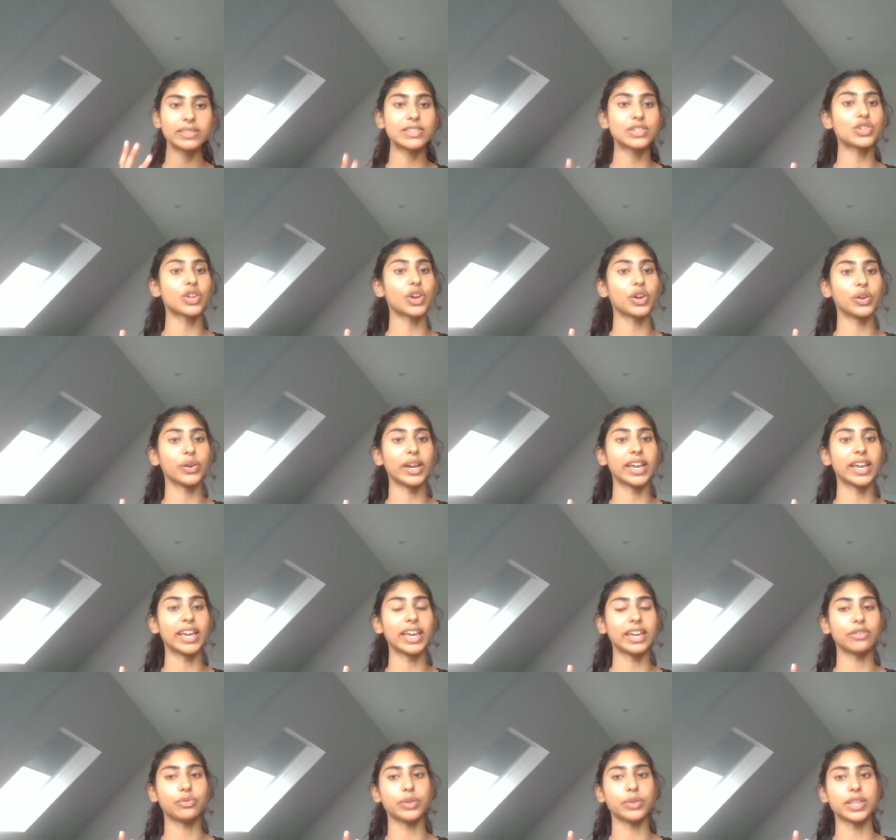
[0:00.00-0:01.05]
So
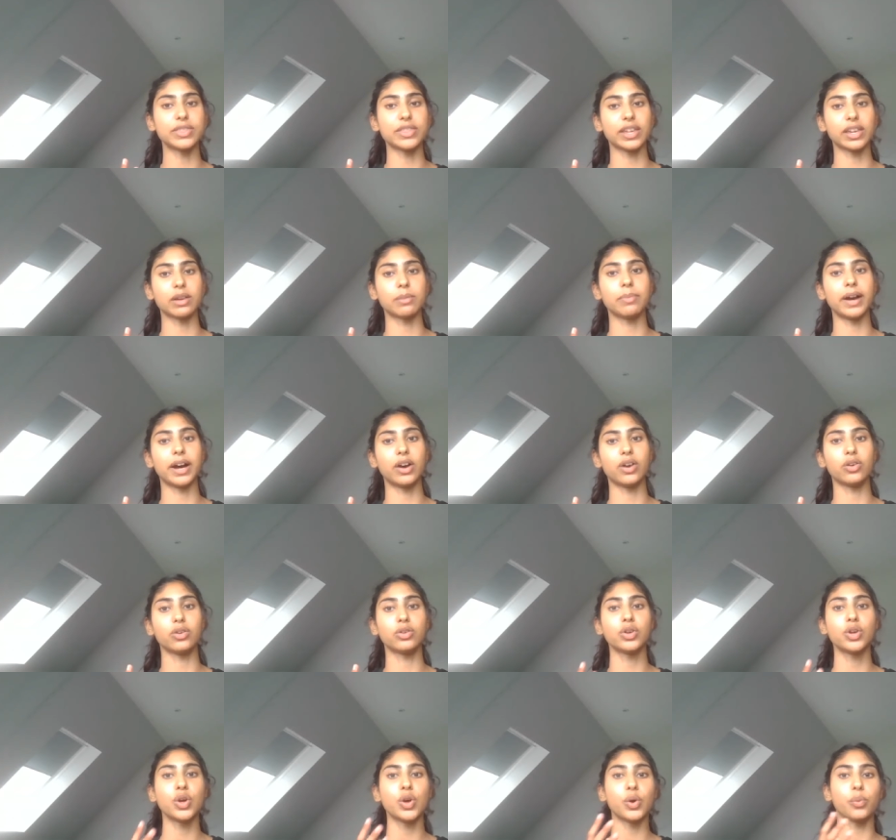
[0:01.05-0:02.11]
if we think
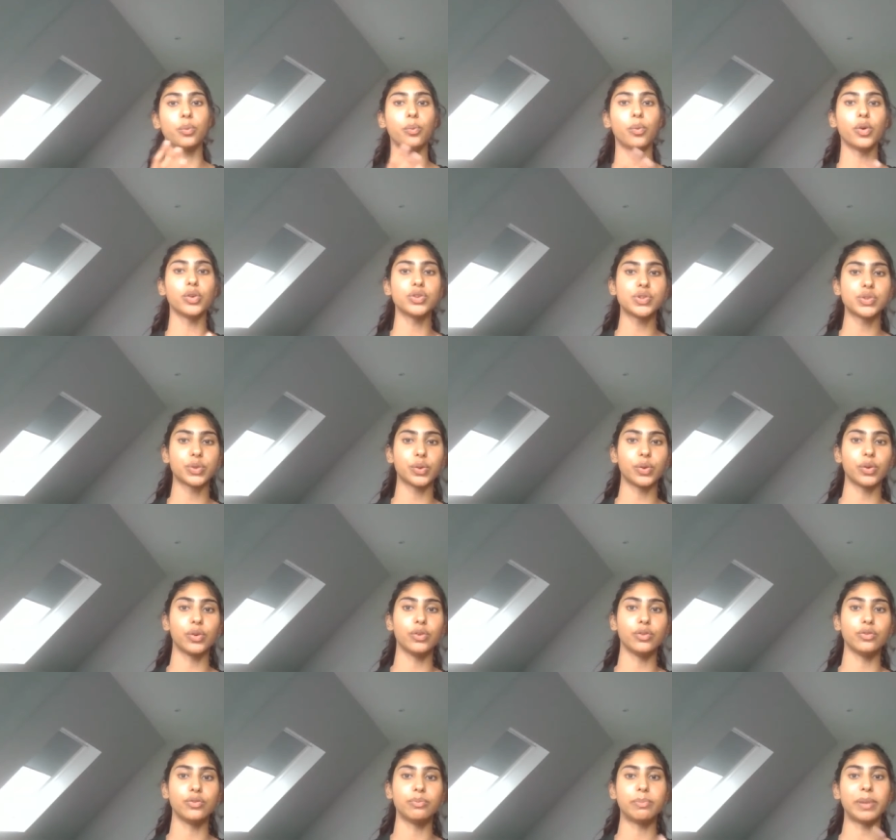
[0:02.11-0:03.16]
about what sort
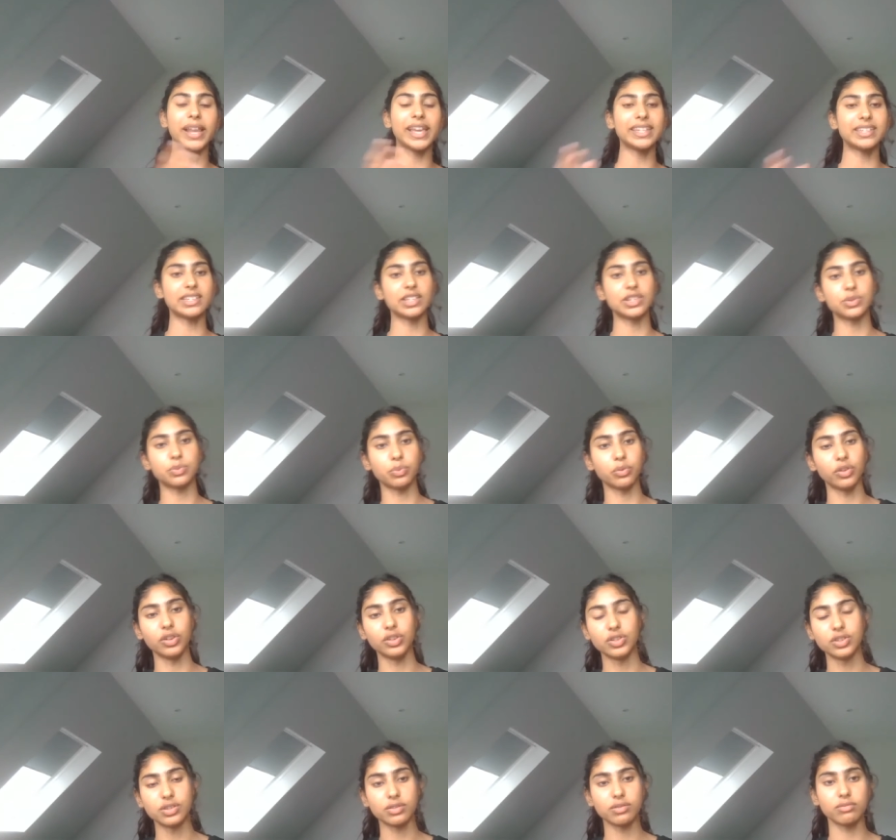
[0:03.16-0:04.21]
of places
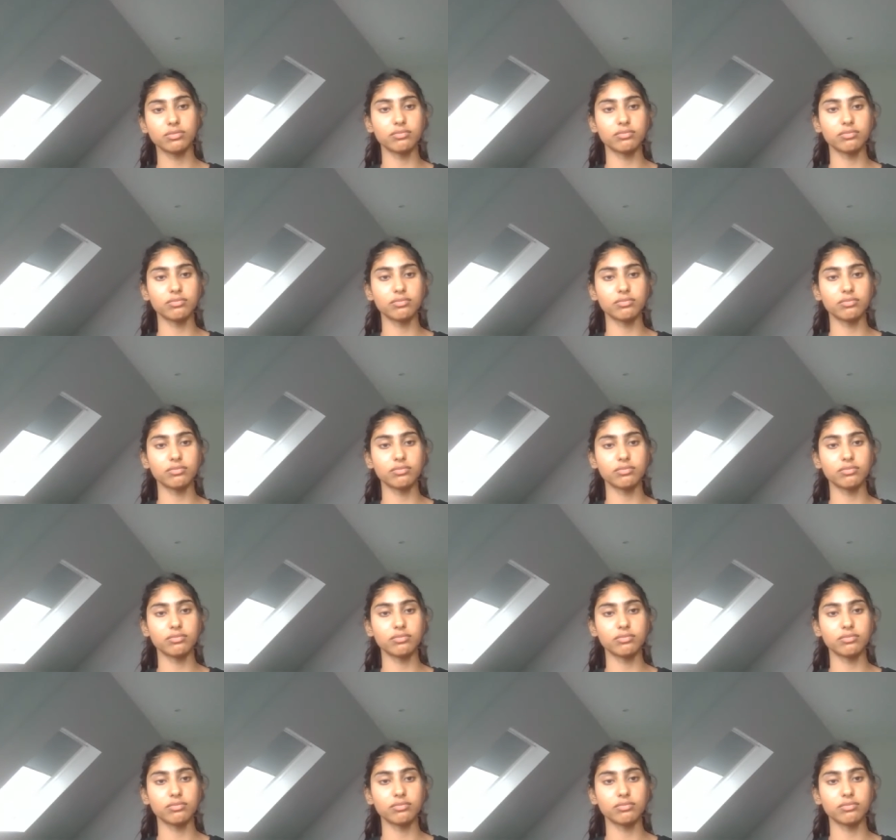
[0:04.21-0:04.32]
would